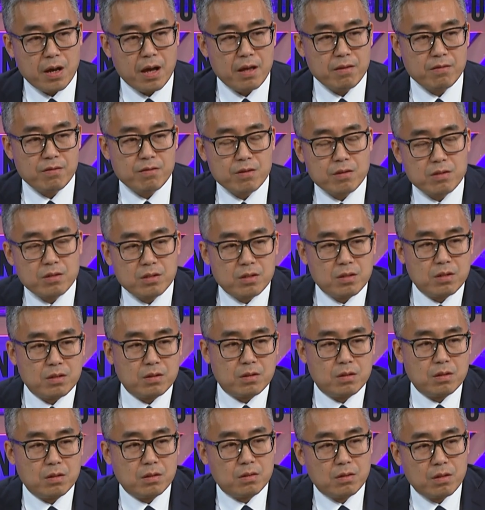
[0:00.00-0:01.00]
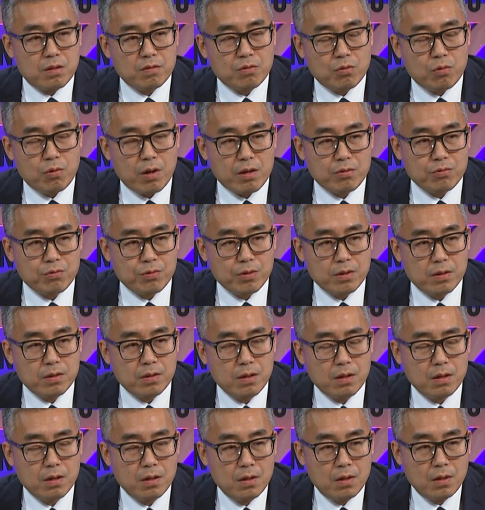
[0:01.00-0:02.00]
answer this question,
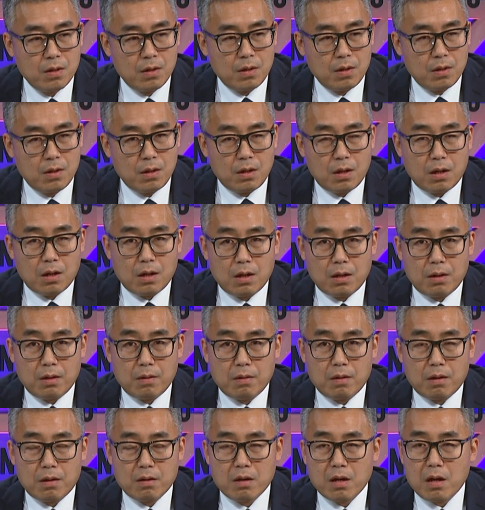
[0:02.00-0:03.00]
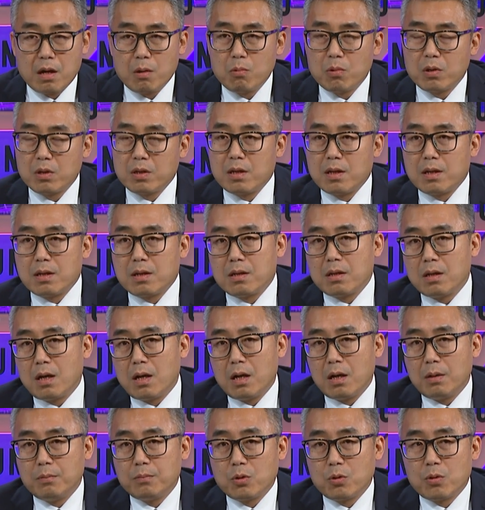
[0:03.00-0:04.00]
uh, I think I would,
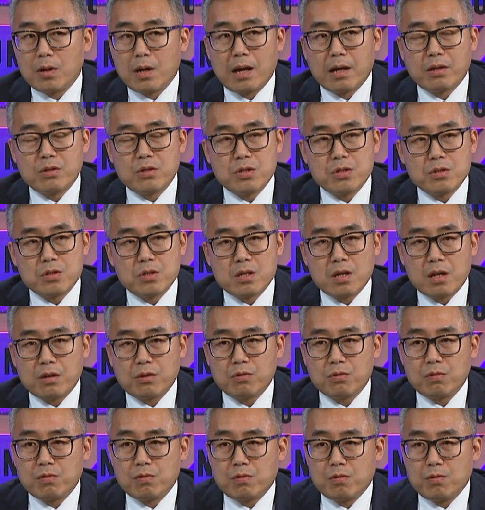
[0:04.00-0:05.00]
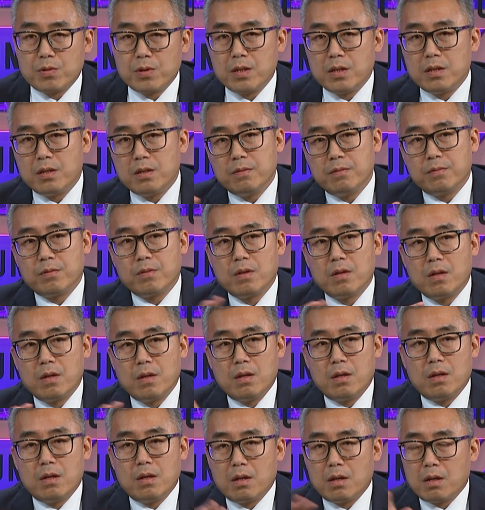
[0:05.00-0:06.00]
um, would like to touch three,
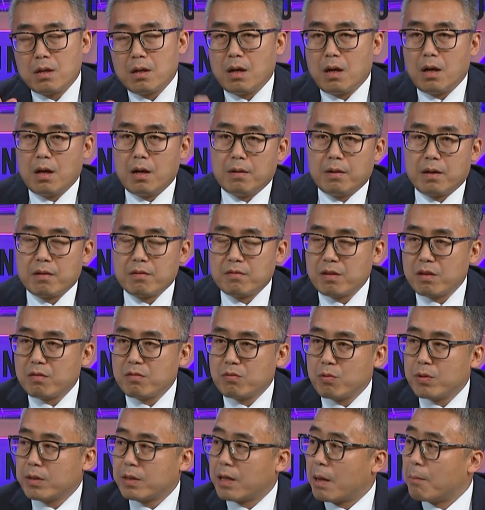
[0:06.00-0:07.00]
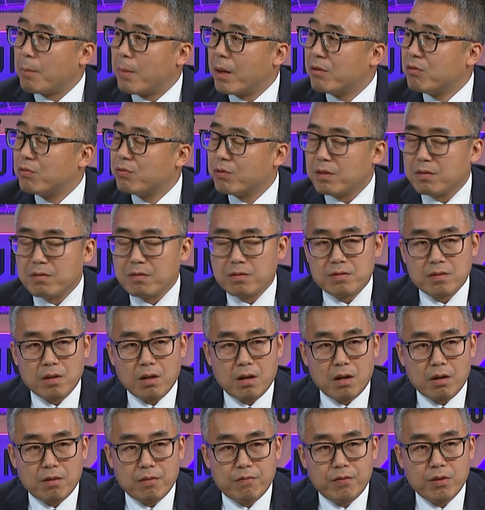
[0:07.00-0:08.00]
uh, let's say three dimensions.
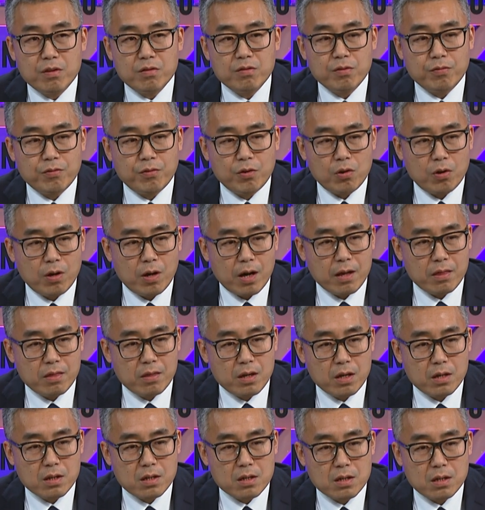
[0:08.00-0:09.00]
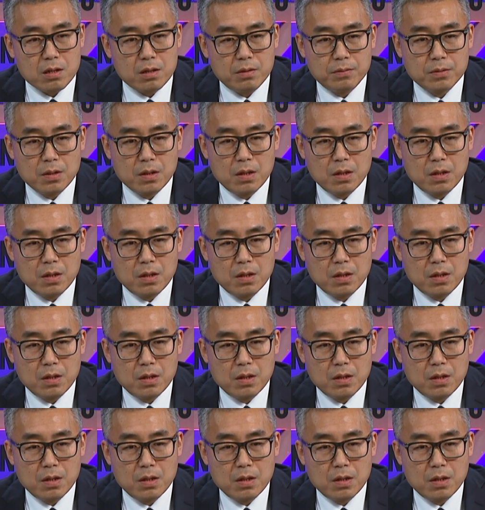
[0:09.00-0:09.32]
Uh, first of all, I think the,